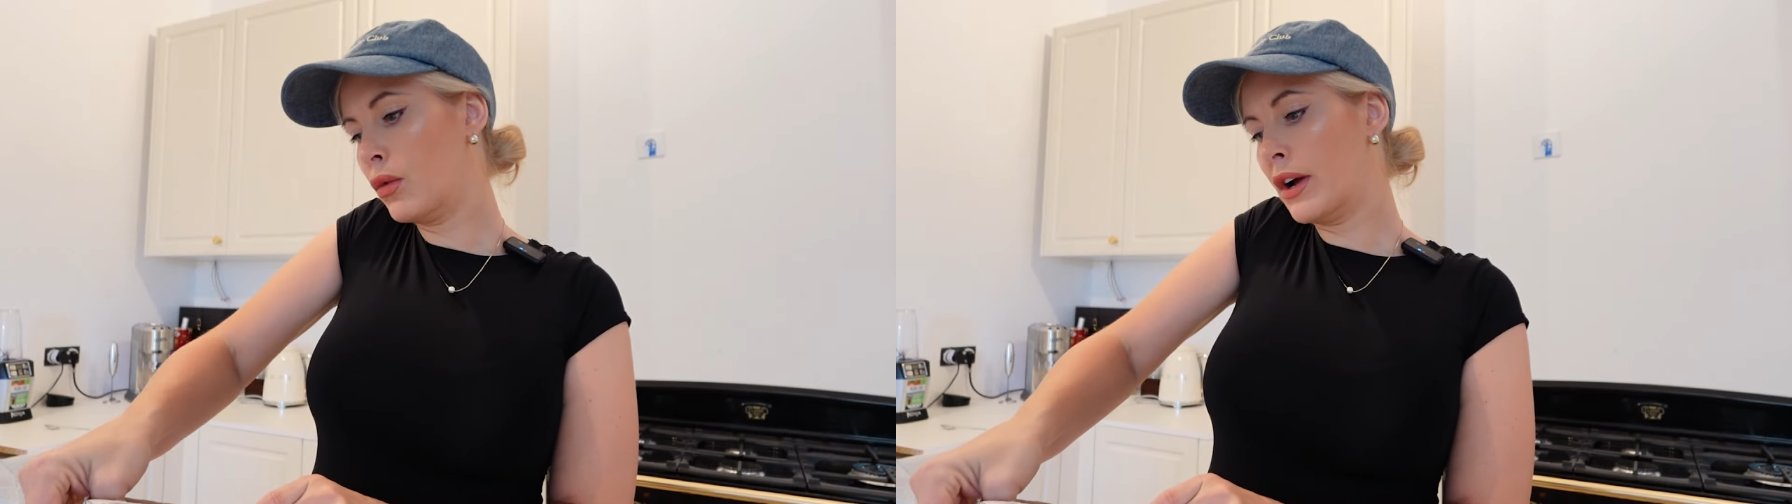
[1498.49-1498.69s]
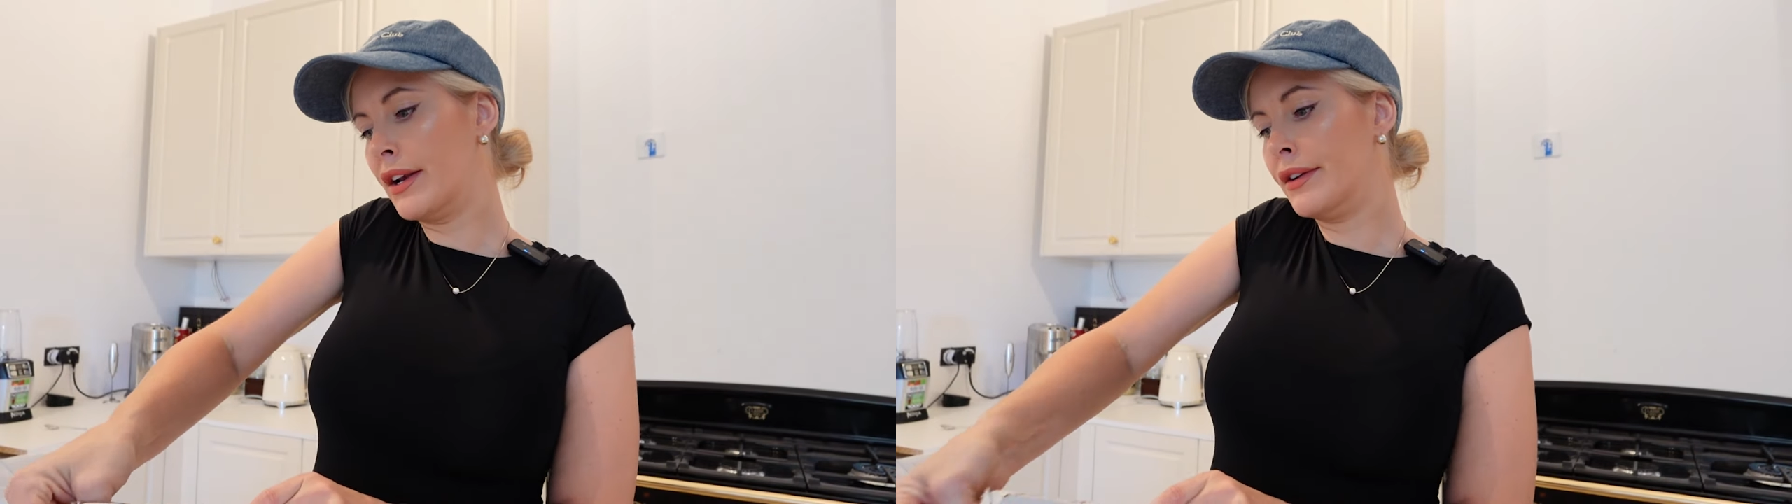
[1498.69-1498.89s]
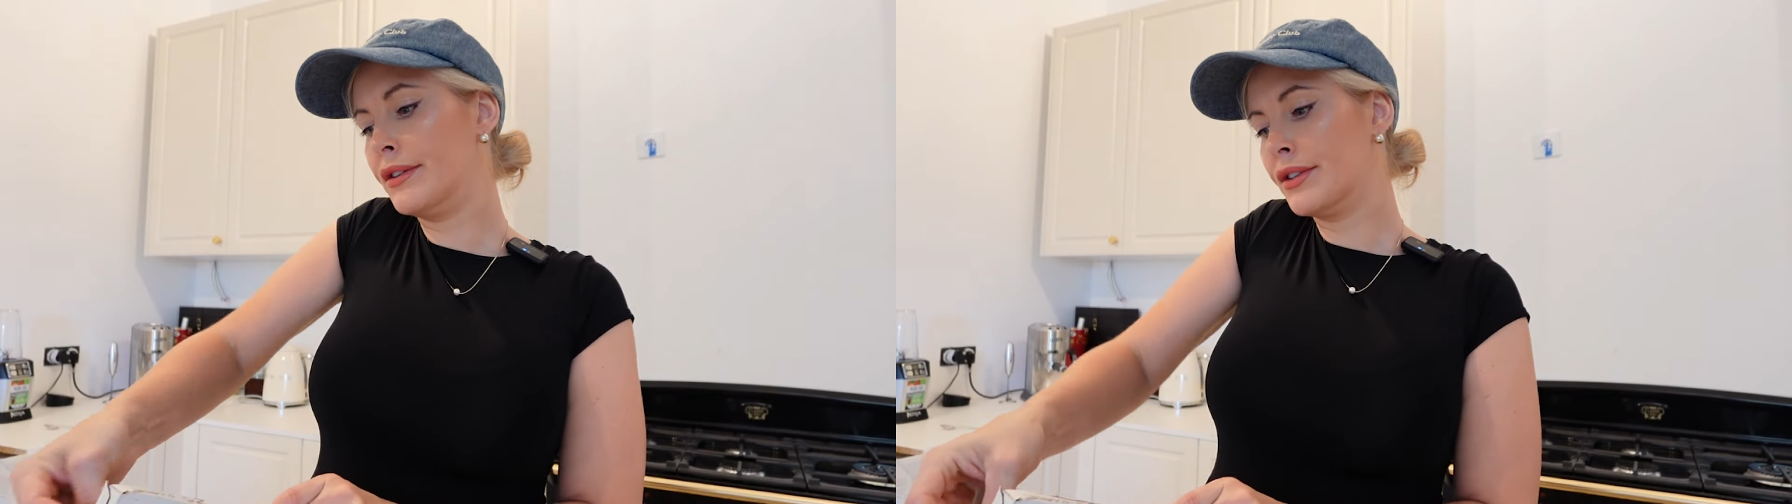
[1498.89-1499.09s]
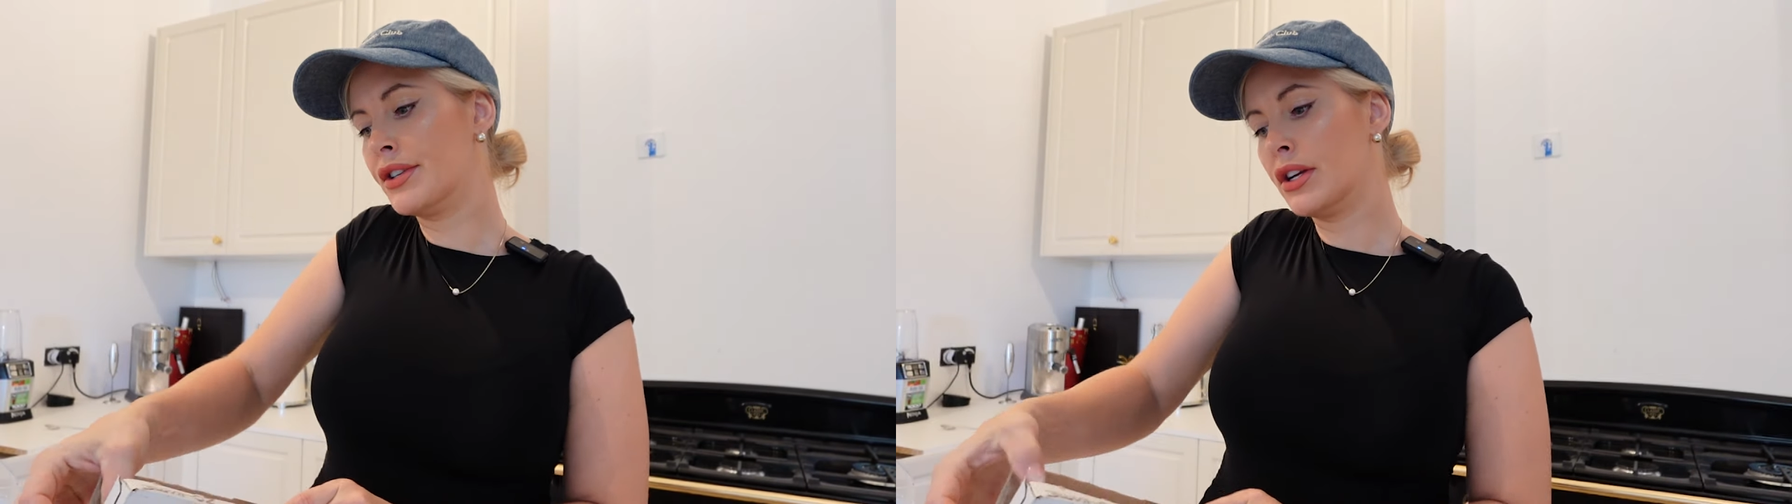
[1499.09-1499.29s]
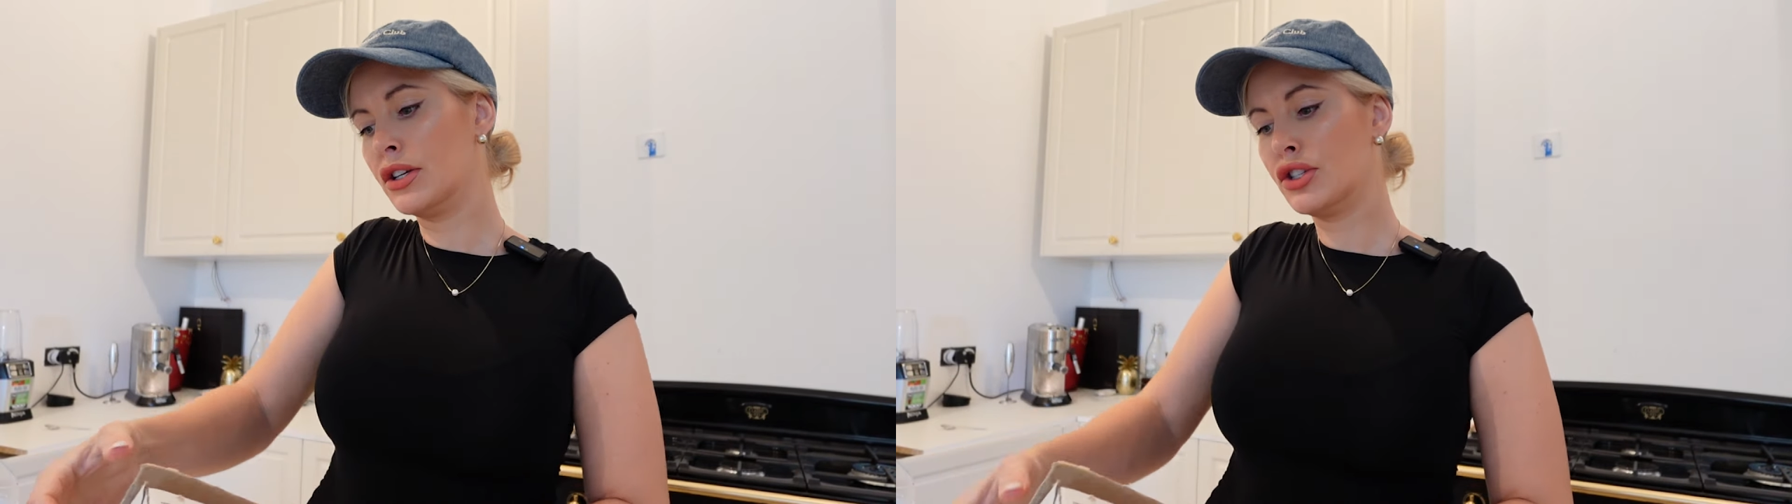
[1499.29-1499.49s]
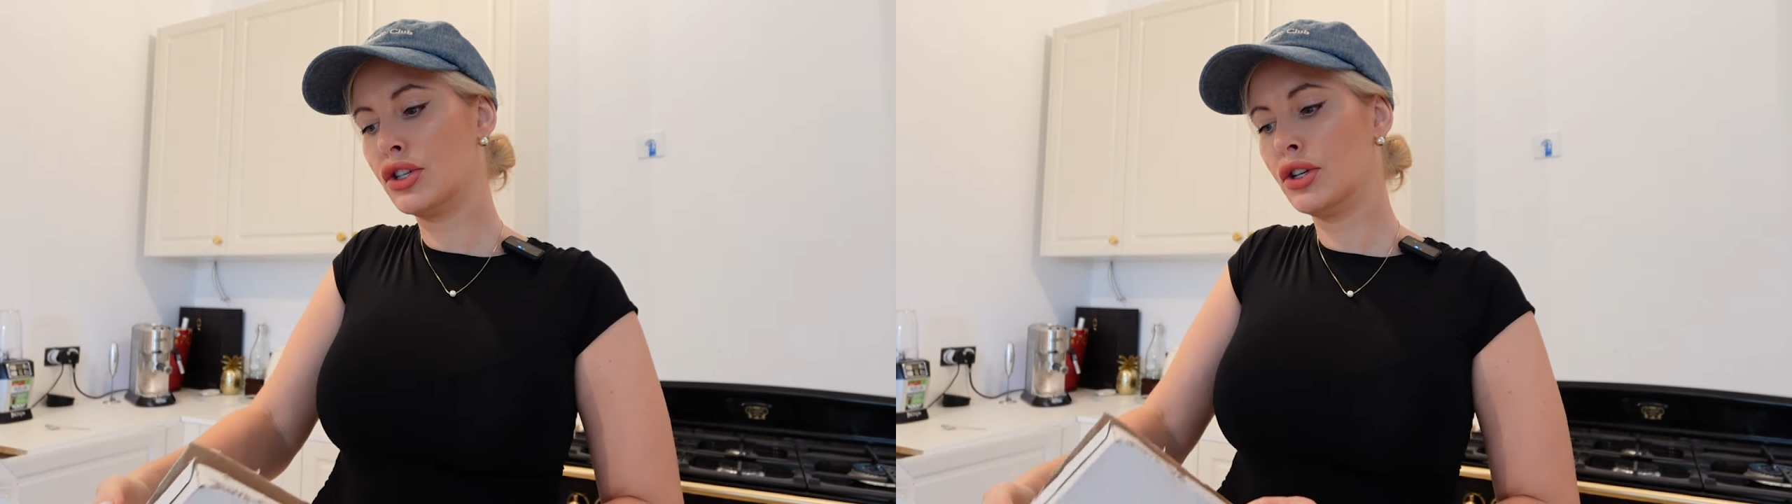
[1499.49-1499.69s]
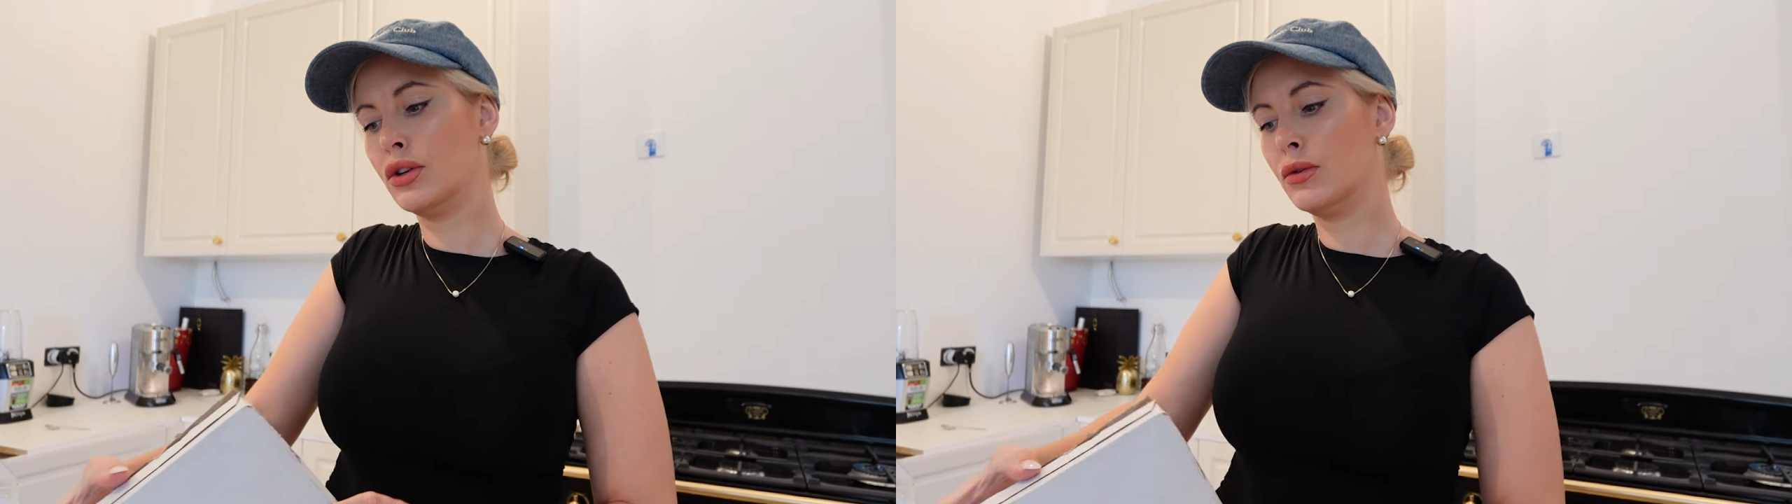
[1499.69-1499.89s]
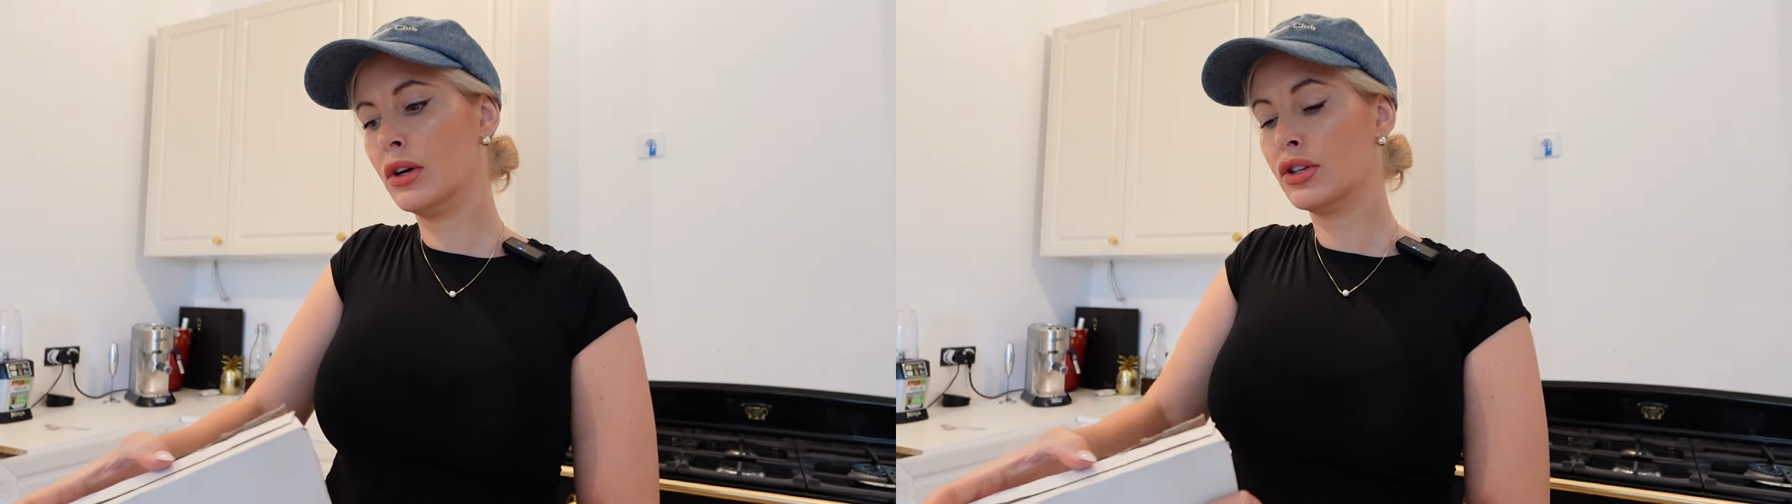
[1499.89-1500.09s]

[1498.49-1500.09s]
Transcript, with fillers: went to